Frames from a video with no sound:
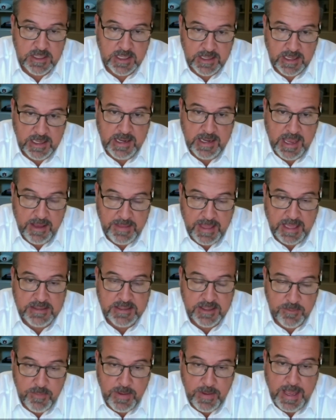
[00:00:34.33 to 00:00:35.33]
and how that's
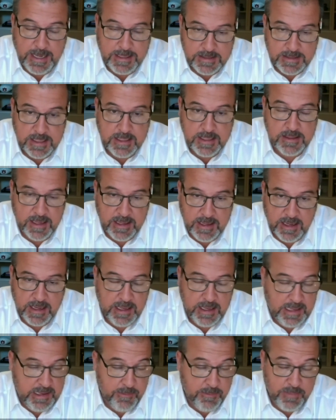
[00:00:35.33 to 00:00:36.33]
impacting
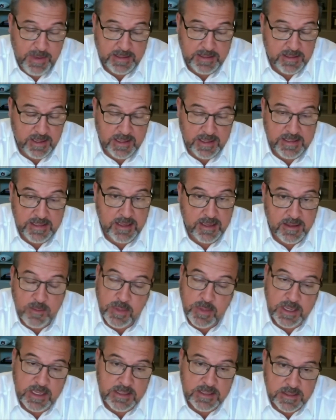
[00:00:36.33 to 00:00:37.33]
on a daily
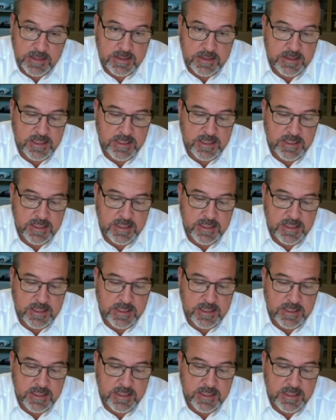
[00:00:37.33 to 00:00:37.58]
basis,